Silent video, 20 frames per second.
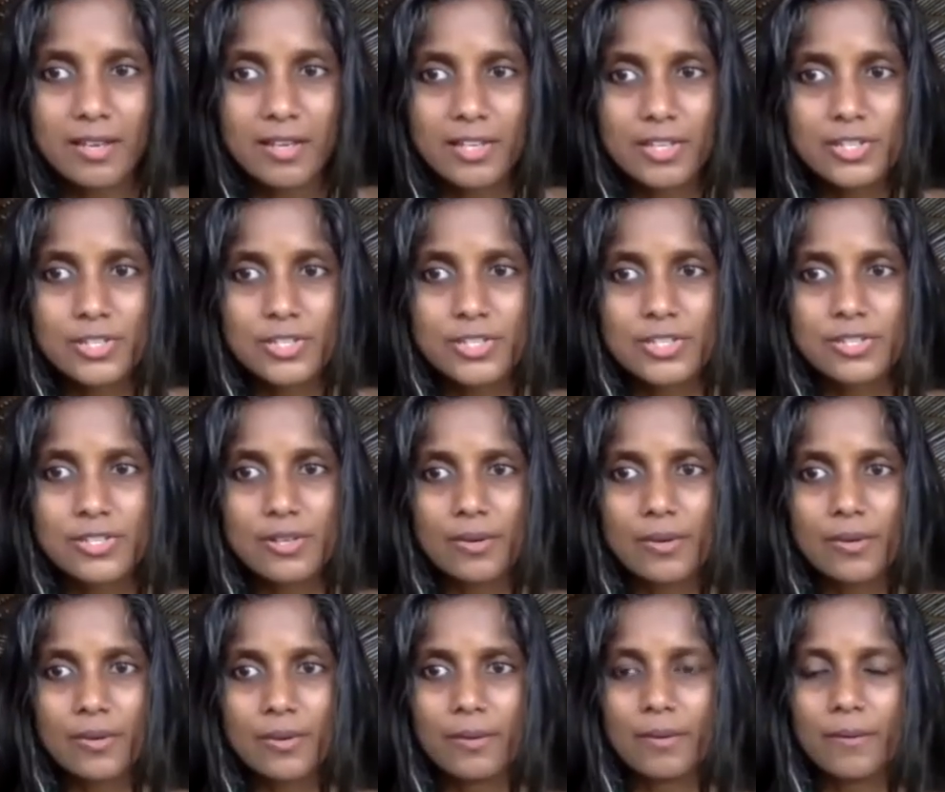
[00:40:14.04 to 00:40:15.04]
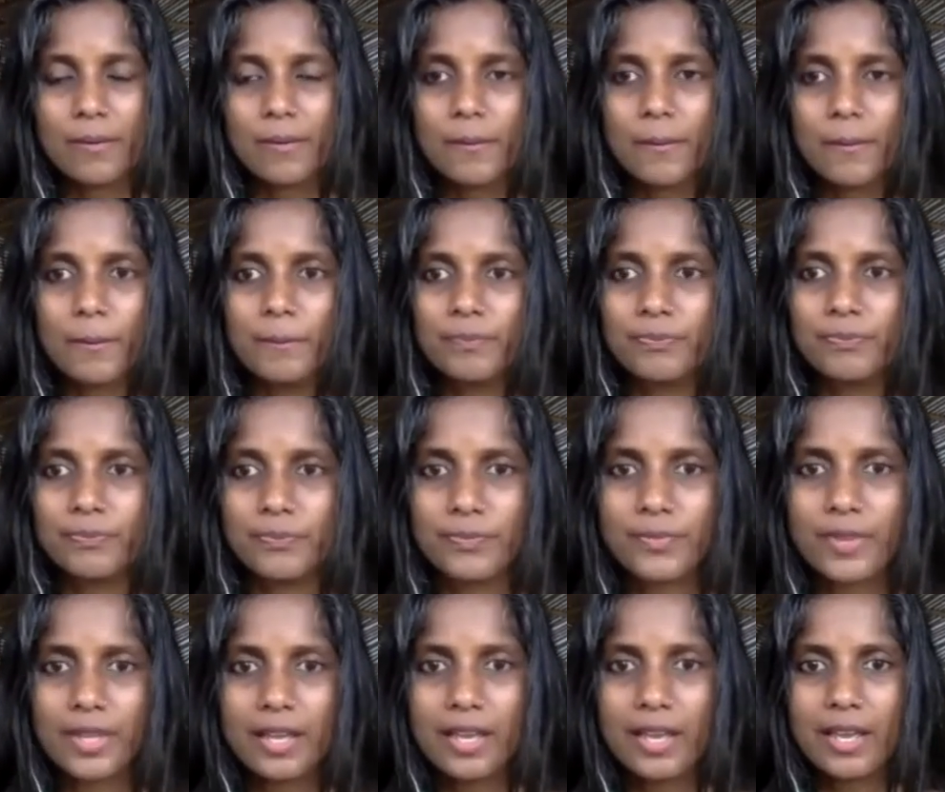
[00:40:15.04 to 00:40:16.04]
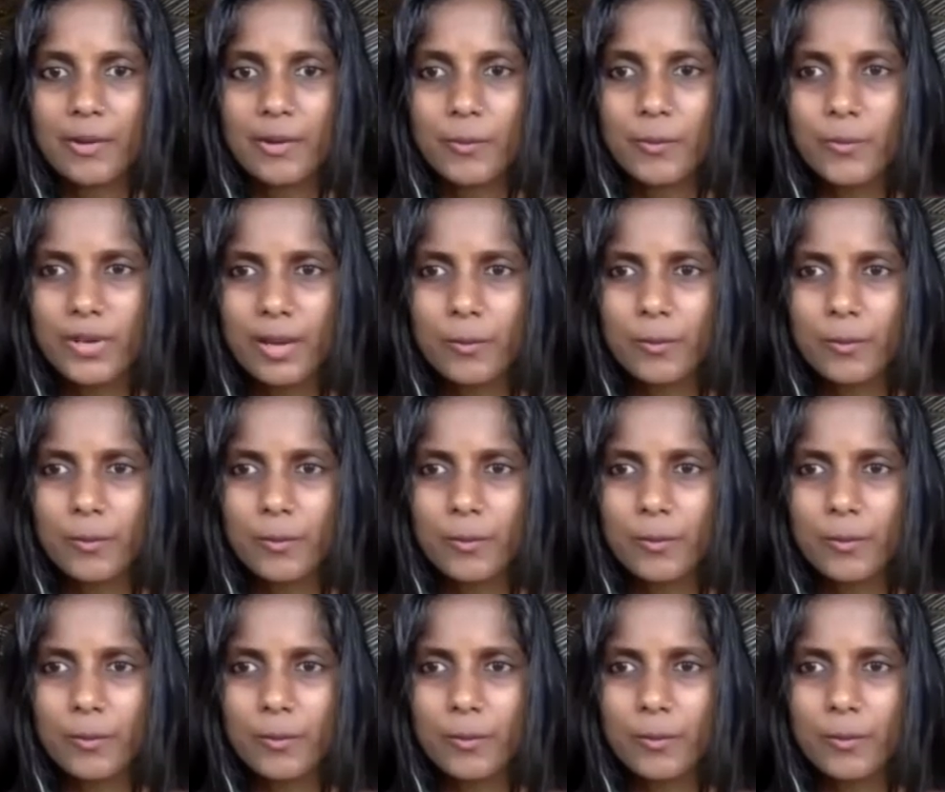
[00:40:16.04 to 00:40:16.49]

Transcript: So Riya,